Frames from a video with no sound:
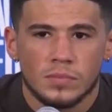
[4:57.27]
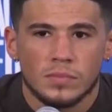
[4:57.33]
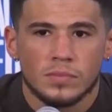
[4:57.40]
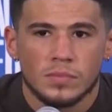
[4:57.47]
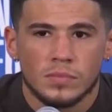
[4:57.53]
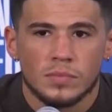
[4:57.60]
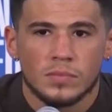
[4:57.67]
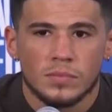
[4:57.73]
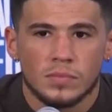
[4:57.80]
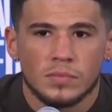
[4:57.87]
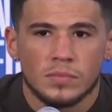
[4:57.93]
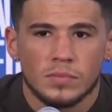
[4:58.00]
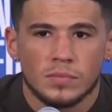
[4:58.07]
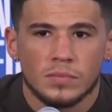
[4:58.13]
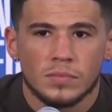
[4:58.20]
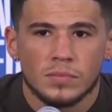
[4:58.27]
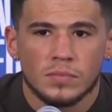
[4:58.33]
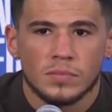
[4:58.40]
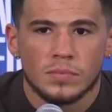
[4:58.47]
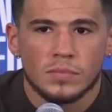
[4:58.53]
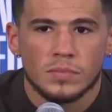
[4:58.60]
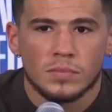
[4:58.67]

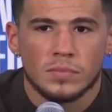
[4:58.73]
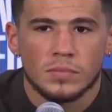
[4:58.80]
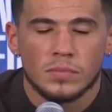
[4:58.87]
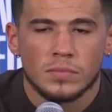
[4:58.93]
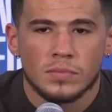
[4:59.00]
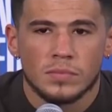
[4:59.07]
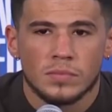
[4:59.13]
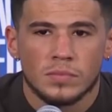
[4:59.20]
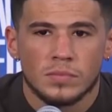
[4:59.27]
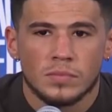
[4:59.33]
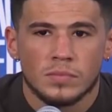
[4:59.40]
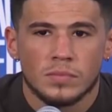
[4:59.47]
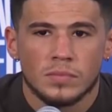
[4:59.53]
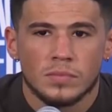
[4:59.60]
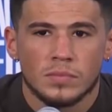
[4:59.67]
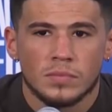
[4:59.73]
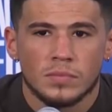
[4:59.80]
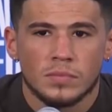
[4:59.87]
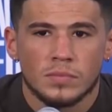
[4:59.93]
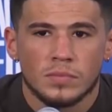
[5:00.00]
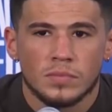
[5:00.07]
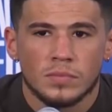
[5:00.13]

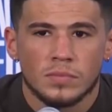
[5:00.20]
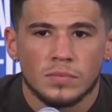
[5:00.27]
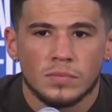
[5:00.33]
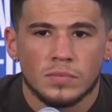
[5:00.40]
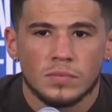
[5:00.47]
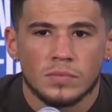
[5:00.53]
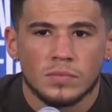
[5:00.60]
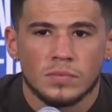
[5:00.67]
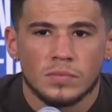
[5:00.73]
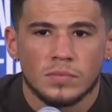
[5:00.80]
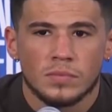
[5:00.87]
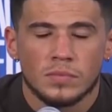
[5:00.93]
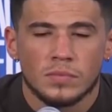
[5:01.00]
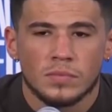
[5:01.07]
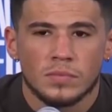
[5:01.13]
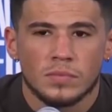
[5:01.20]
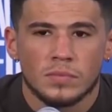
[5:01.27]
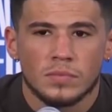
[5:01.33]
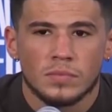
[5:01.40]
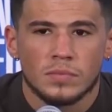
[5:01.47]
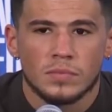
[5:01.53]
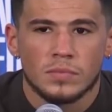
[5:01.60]

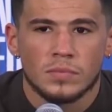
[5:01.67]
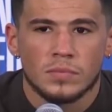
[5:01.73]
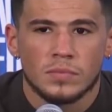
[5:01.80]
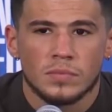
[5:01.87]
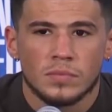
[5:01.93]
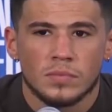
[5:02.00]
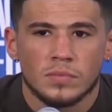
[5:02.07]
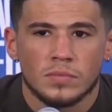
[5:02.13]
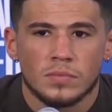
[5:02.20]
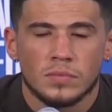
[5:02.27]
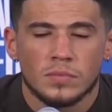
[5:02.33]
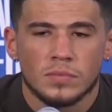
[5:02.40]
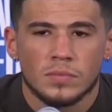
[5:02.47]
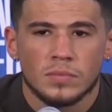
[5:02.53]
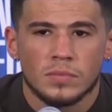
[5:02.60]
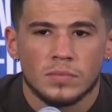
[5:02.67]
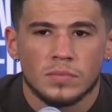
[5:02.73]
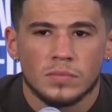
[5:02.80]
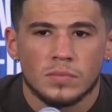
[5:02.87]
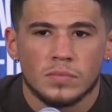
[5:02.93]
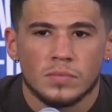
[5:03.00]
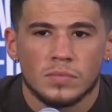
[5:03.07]

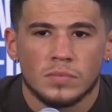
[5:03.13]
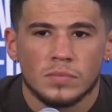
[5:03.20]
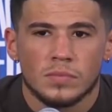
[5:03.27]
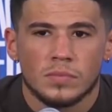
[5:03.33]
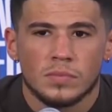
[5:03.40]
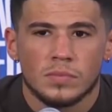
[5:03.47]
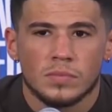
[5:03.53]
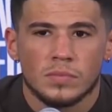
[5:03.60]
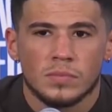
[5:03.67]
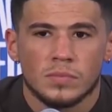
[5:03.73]
[no speech]